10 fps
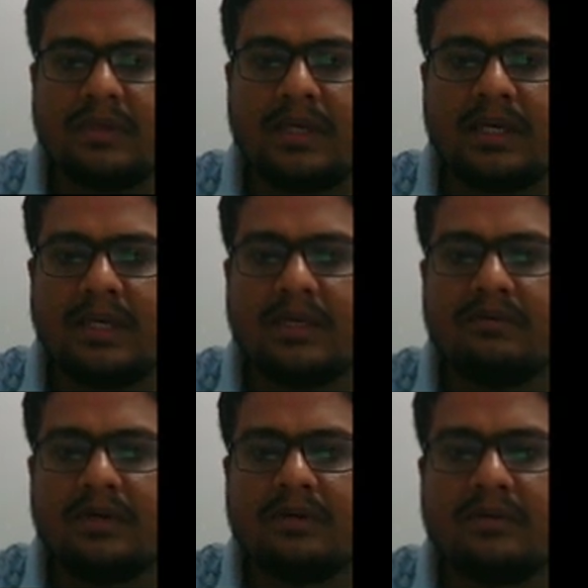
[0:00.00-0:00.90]
A
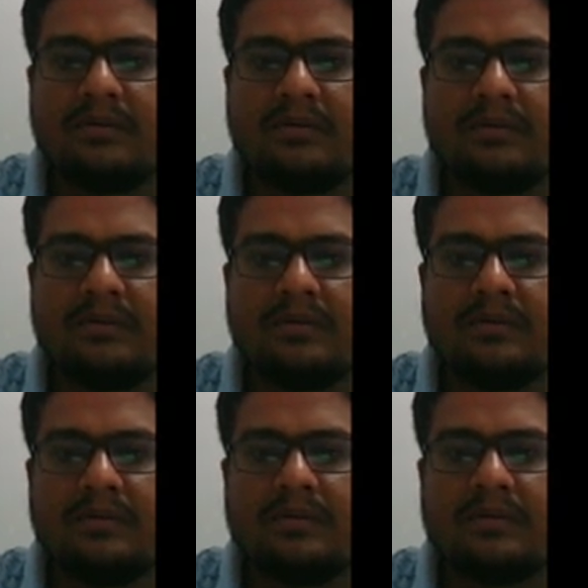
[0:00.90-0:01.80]
given
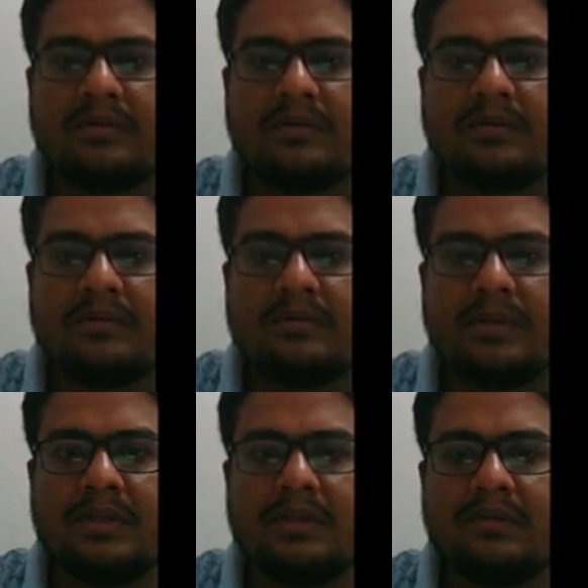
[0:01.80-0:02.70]

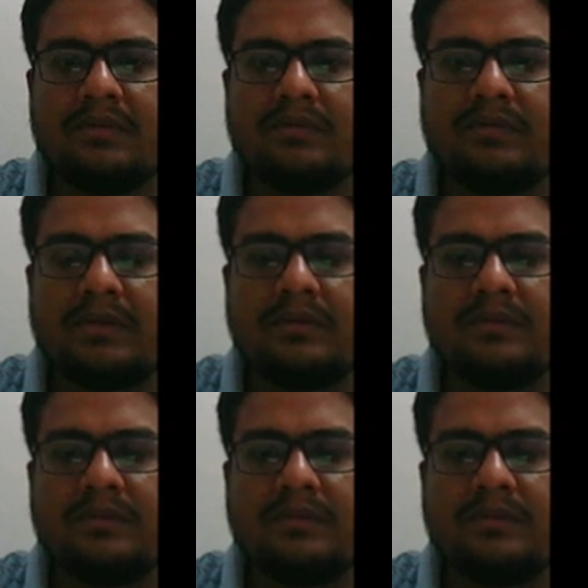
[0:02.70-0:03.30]
B, that we have to find.